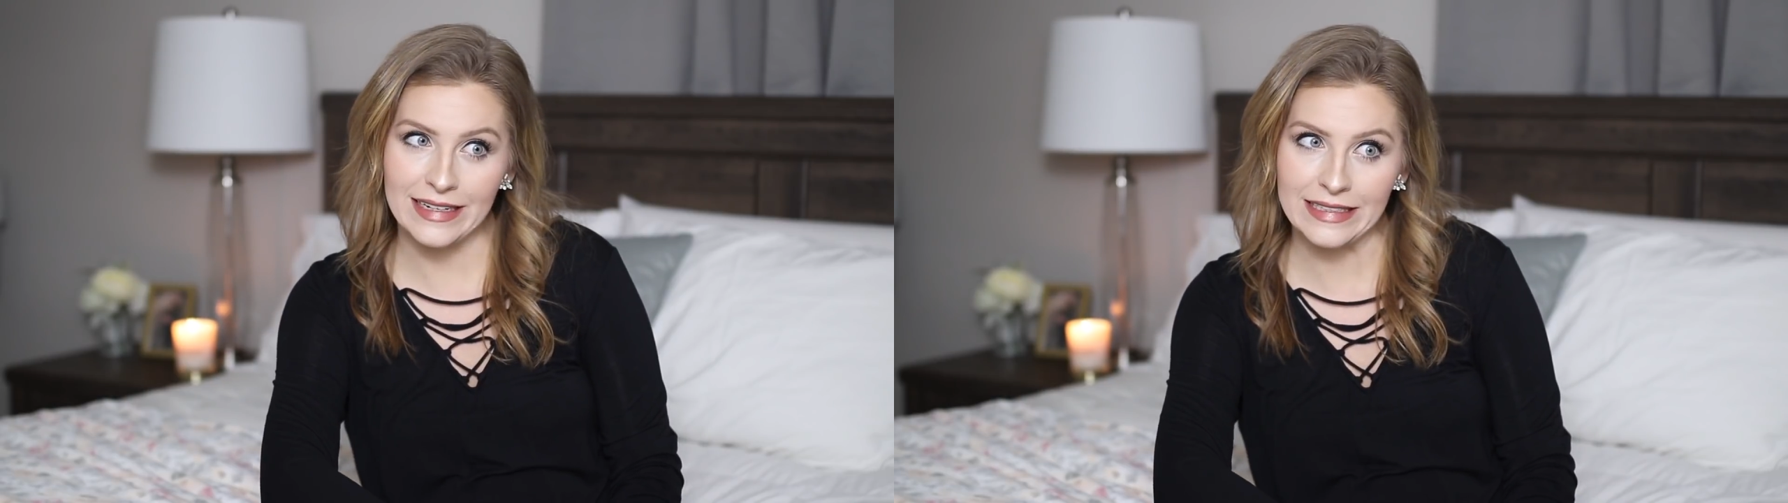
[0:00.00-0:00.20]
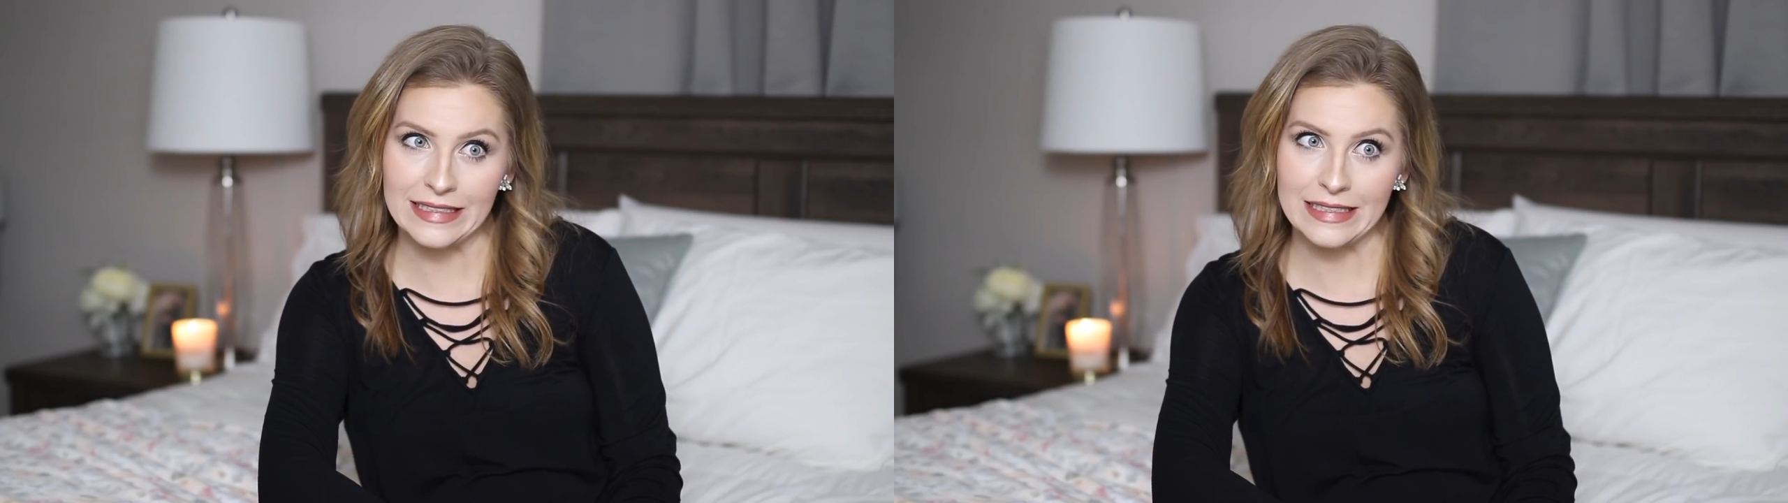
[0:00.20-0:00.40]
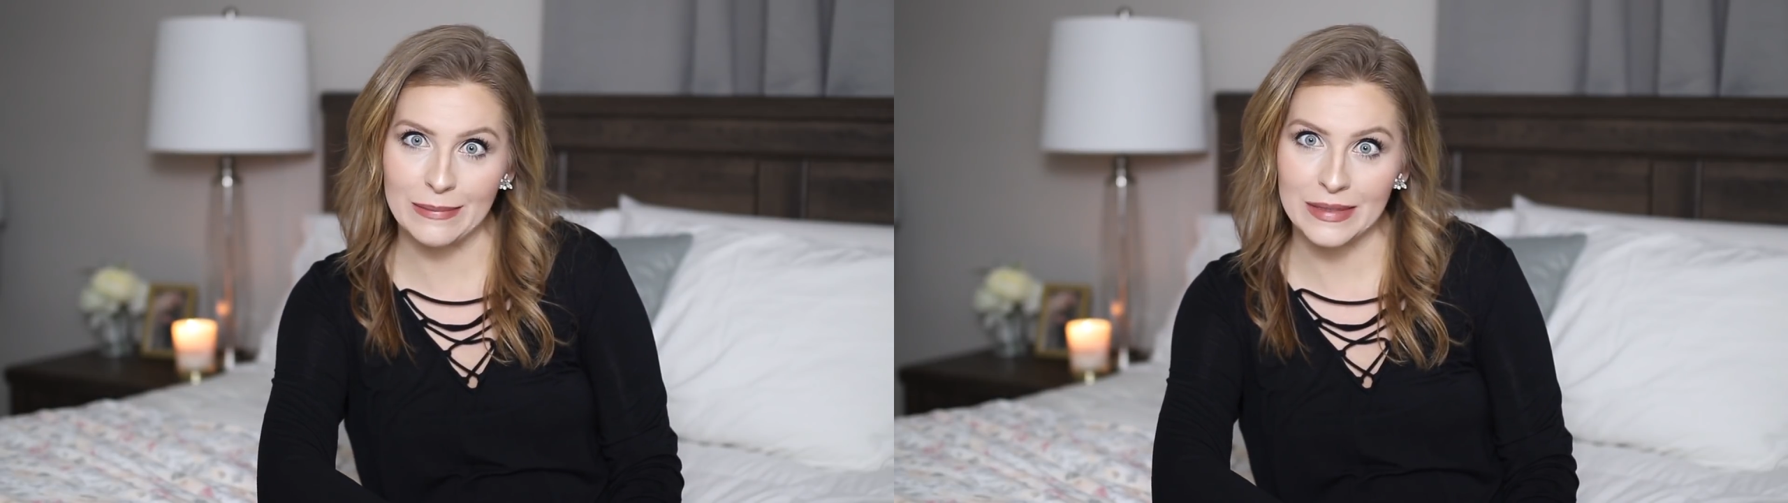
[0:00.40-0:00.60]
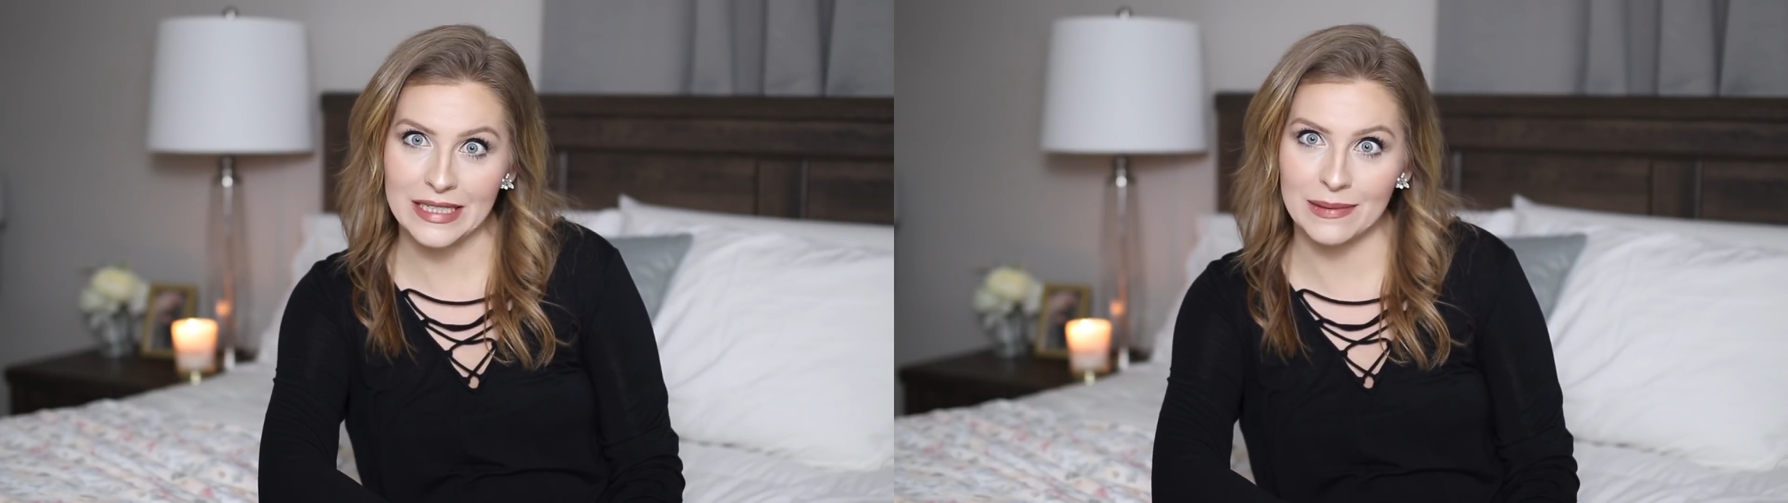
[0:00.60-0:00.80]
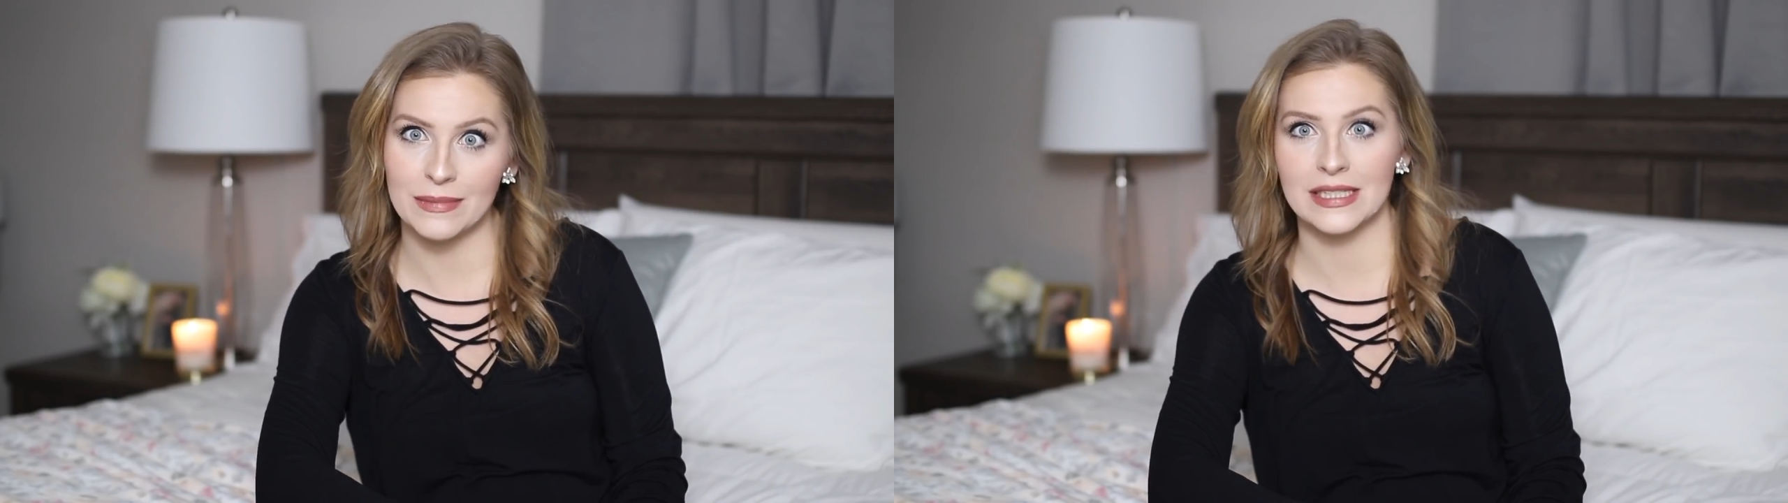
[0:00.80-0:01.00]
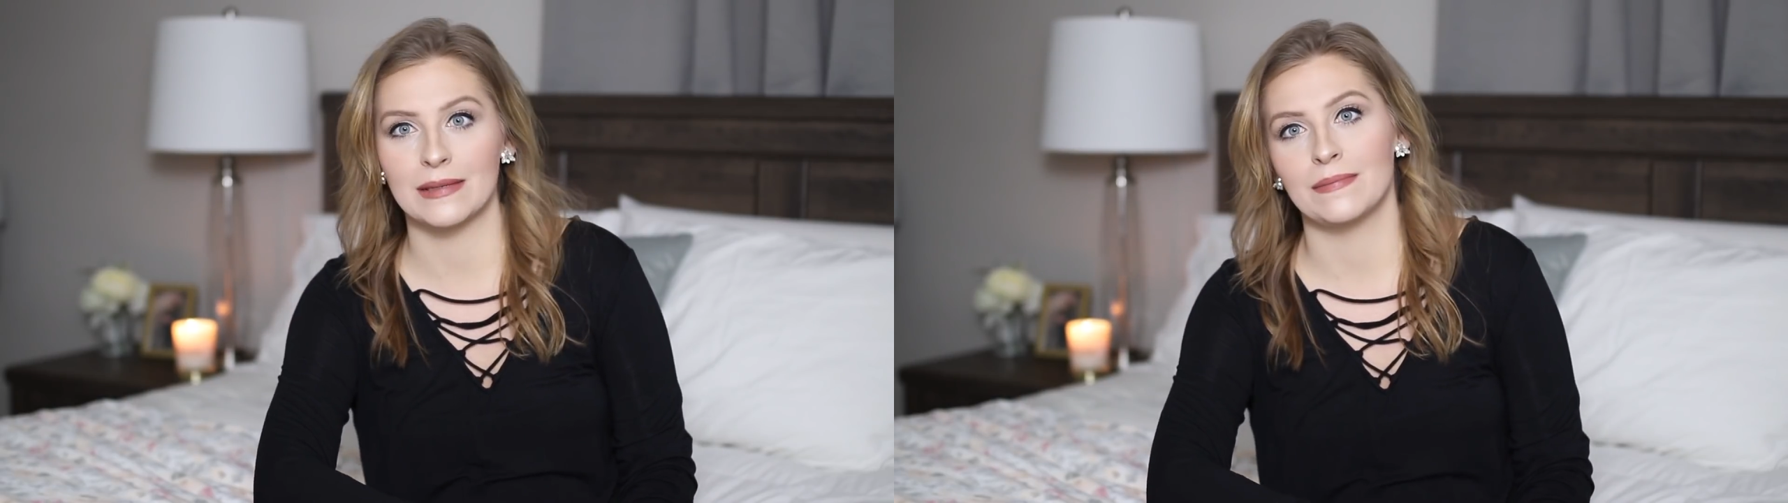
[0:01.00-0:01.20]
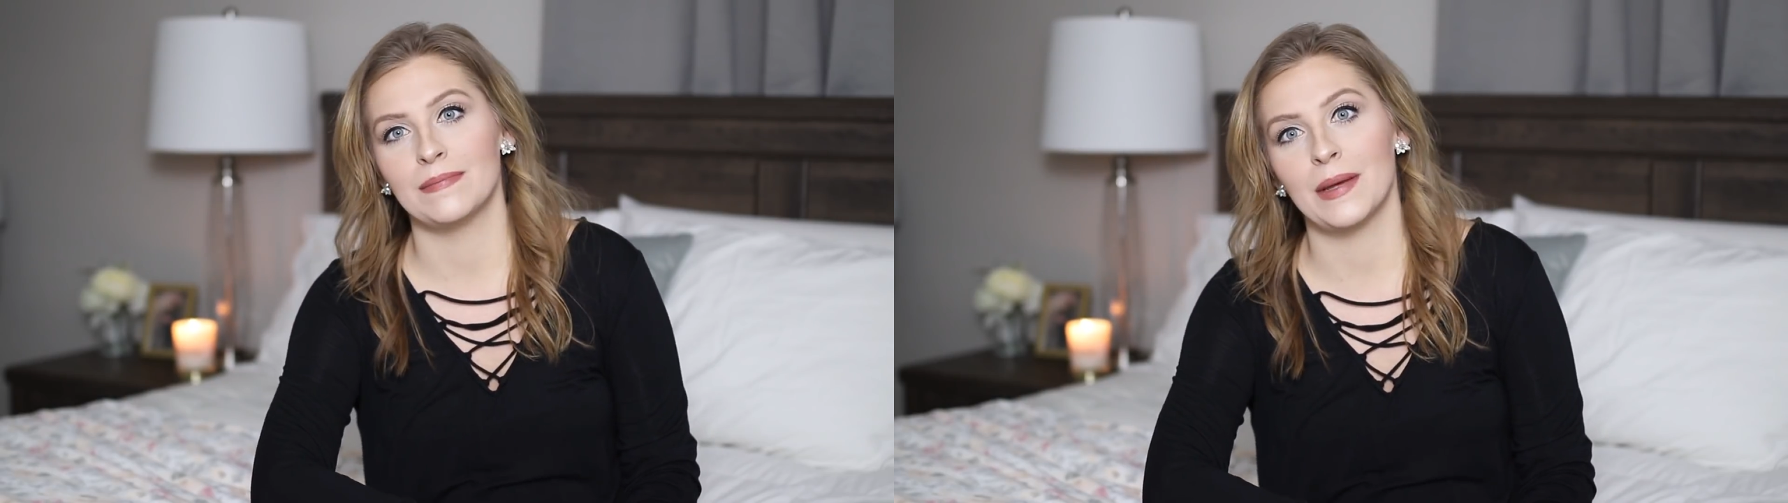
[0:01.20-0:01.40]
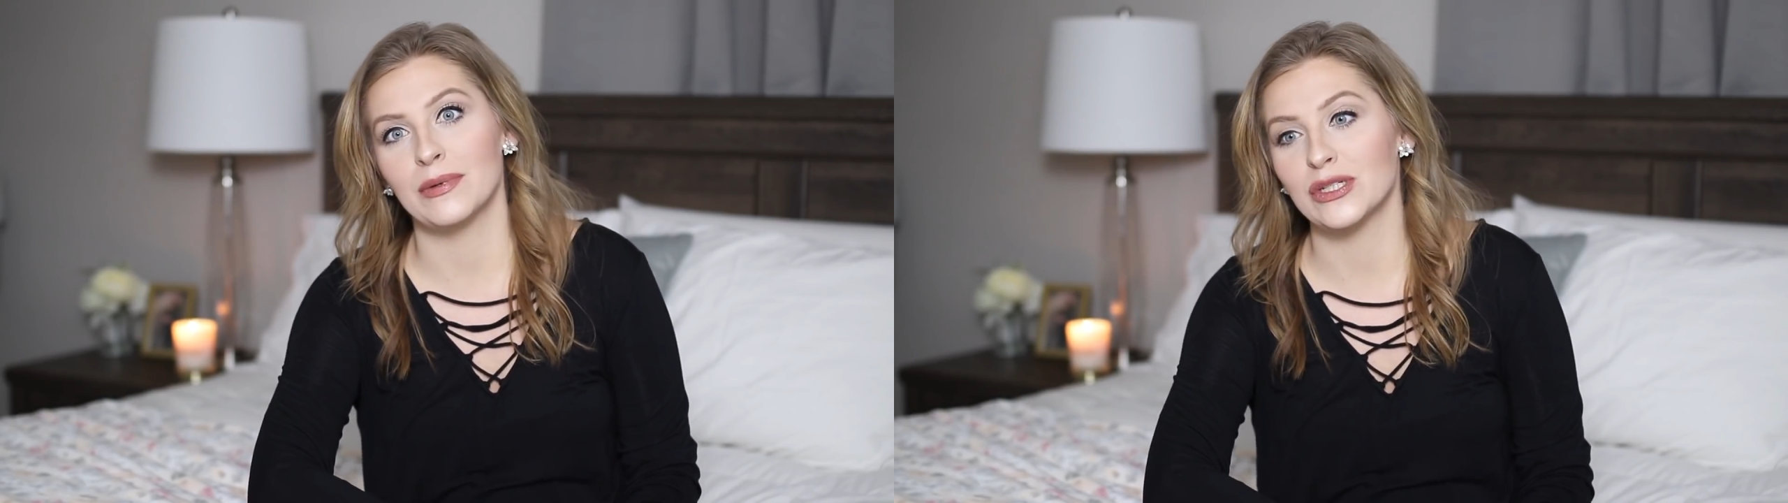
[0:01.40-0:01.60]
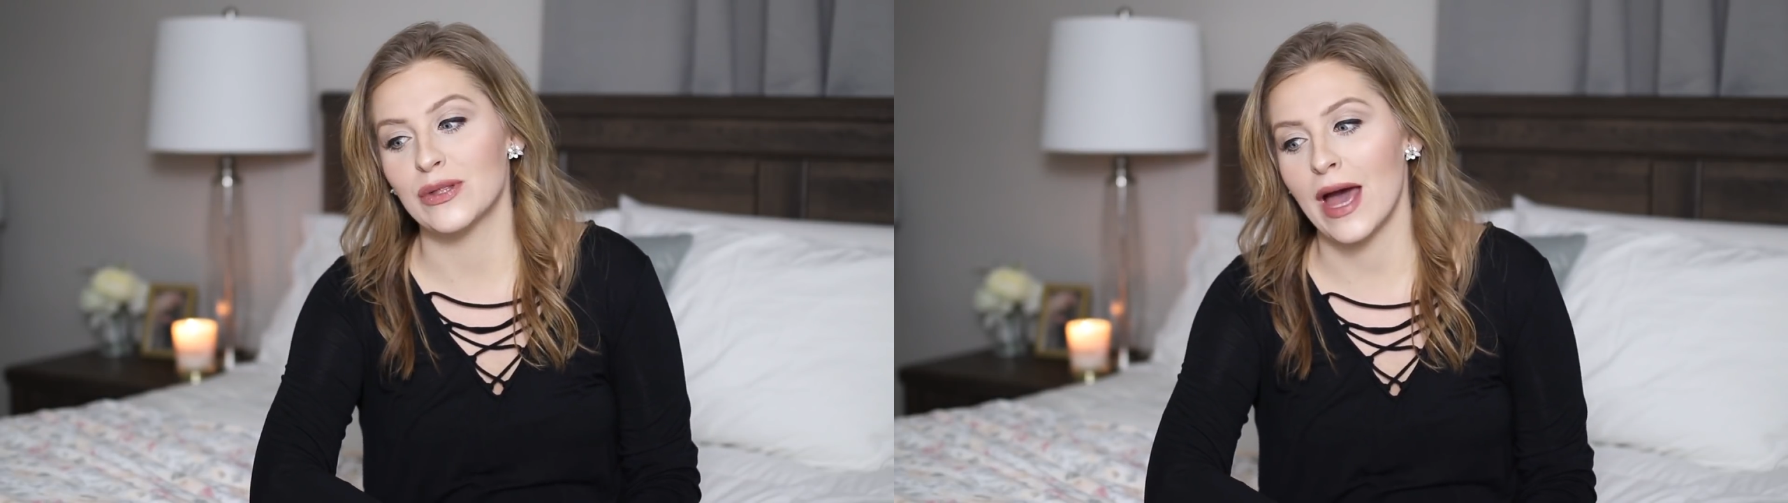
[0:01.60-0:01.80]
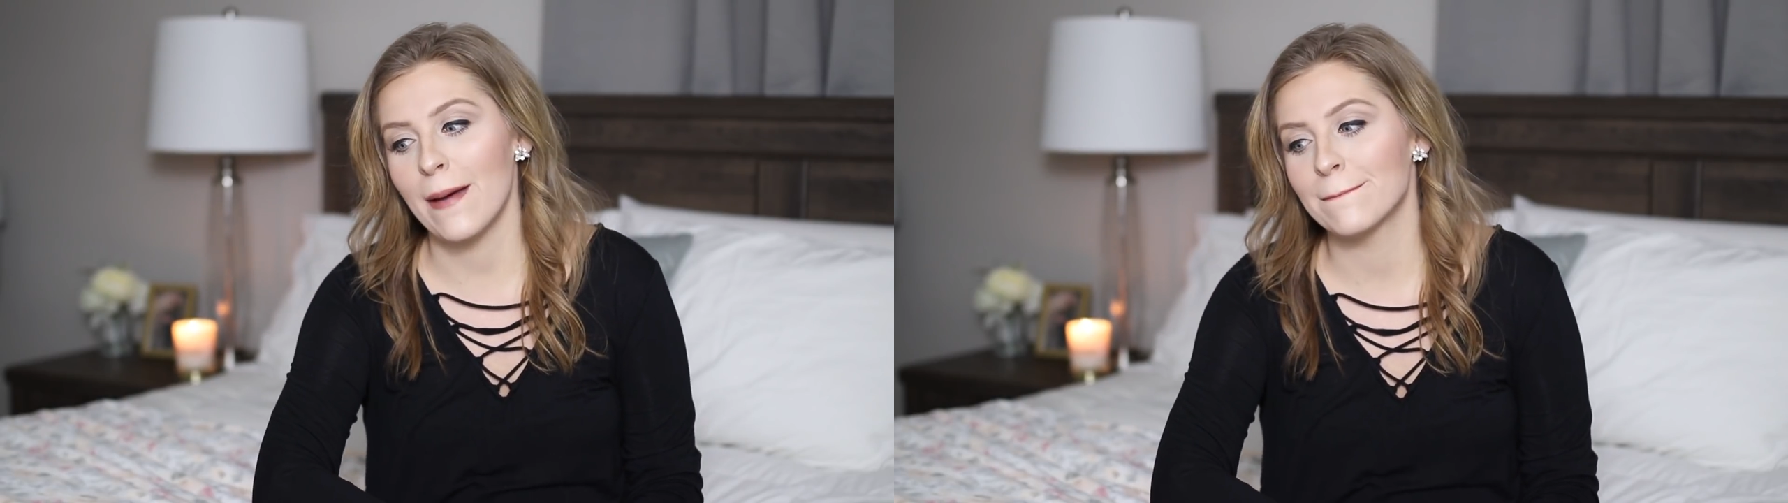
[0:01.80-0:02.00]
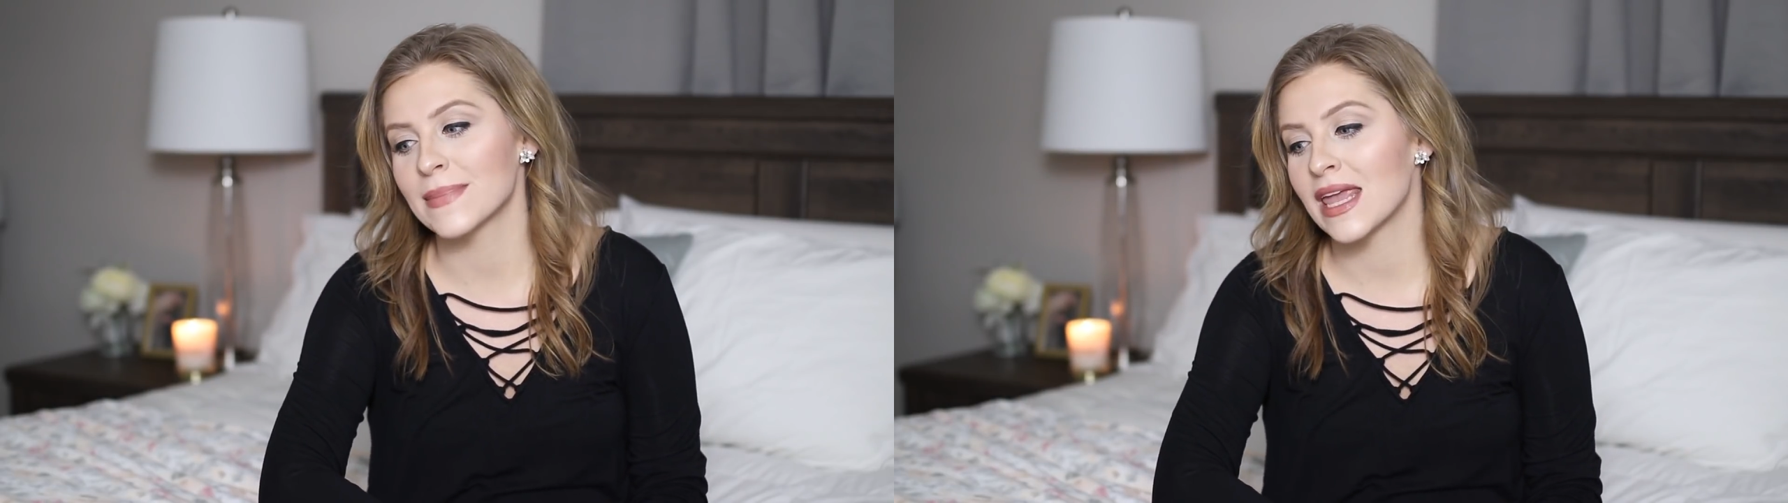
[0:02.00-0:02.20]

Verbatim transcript: because sometimes people do that